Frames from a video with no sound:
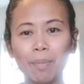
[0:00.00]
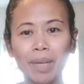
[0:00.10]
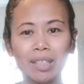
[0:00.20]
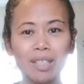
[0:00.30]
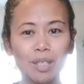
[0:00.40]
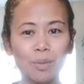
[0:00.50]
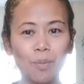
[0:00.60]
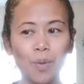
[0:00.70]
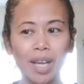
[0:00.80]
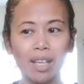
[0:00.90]
months
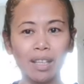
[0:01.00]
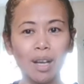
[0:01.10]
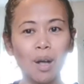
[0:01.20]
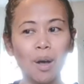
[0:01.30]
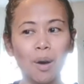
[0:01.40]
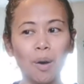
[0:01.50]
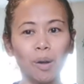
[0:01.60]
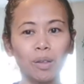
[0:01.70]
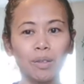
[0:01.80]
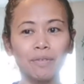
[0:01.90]
when
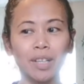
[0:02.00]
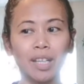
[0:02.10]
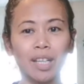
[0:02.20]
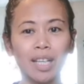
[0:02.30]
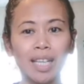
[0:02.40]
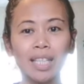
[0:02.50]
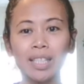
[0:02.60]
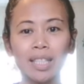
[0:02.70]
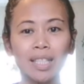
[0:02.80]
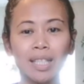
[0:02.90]
all of our
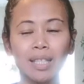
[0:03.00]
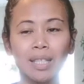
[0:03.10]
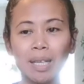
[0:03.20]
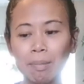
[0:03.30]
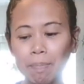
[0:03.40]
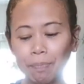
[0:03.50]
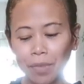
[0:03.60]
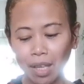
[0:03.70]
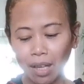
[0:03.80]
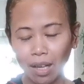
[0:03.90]
heating system
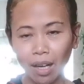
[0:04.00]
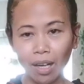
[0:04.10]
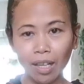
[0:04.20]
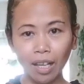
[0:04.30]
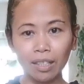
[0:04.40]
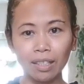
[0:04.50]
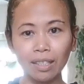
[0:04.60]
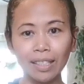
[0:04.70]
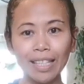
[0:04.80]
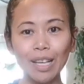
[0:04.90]
are
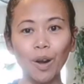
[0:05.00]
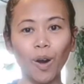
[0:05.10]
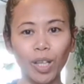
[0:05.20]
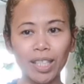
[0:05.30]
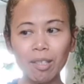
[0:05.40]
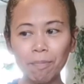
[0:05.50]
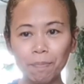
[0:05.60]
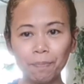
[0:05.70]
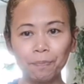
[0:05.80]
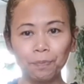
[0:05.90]
constantly on.
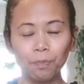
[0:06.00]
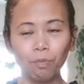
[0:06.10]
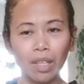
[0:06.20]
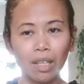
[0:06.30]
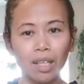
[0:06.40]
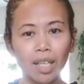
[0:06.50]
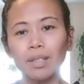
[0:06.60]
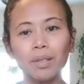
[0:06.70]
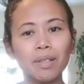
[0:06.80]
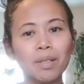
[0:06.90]

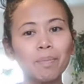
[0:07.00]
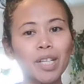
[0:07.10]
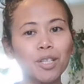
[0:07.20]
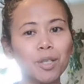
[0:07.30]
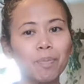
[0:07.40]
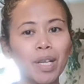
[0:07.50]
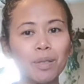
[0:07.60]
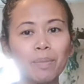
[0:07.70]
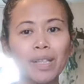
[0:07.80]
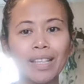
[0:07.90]
So as much as
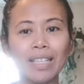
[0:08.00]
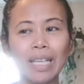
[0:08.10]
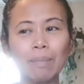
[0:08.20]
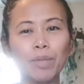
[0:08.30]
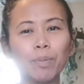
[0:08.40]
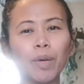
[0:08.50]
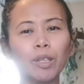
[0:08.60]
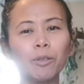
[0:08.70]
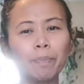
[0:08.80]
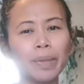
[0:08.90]
possible, I keep
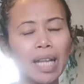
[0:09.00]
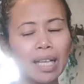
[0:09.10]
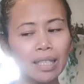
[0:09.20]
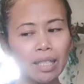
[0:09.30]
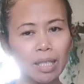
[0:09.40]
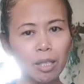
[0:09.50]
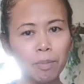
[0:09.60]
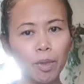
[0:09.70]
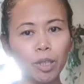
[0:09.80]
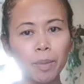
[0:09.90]
smaller plants,
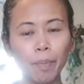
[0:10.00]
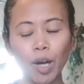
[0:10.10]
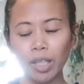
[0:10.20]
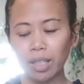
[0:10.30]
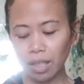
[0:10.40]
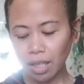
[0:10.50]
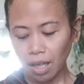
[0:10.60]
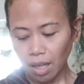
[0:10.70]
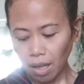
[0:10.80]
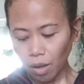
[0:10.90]
smaller pots
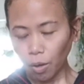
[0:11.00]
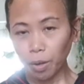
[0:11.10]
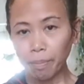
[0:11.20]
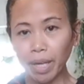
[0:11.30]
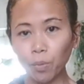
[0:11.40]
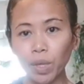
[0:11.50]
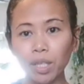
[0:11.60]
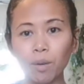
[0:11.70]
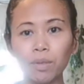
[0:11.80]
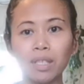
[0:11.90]
on my
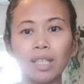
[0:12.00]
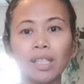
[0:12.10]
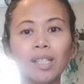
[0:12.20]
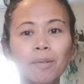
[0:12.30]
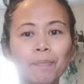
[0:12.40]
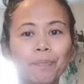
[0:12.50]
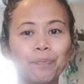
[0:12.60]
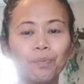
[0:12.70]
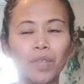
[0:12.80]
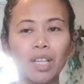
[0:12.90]
windowsill
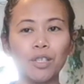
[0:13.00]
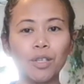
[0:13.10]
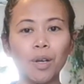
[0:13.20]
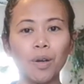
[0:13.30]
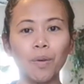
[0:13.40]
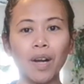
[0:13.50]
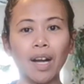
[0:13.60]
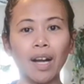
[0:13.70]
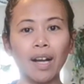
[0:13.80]
so